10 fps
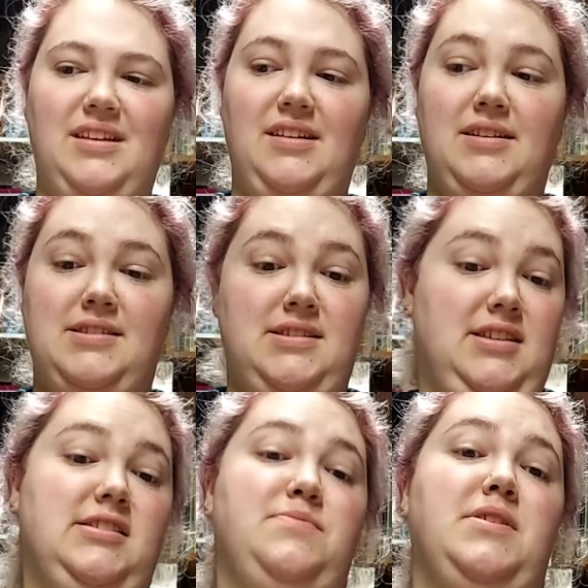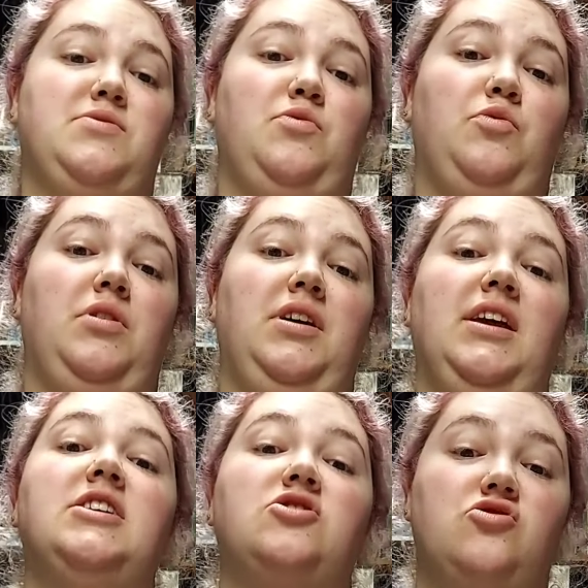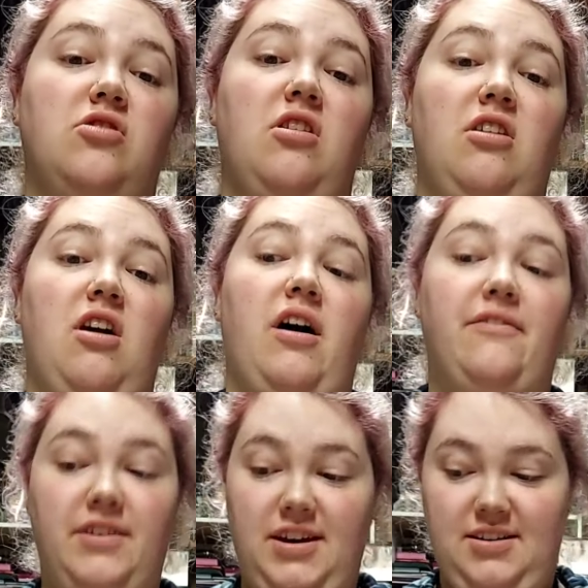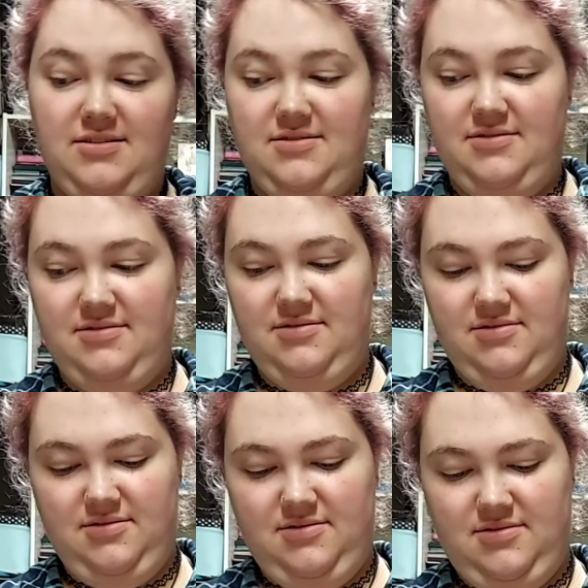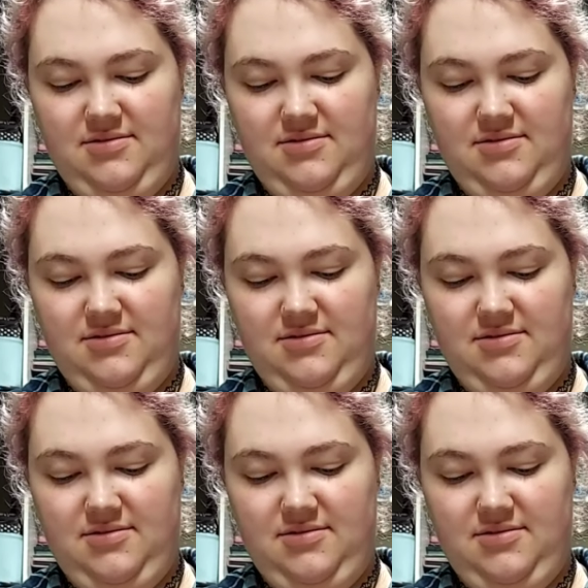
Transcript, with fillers: still smells really strong coffee. Yeah, it is.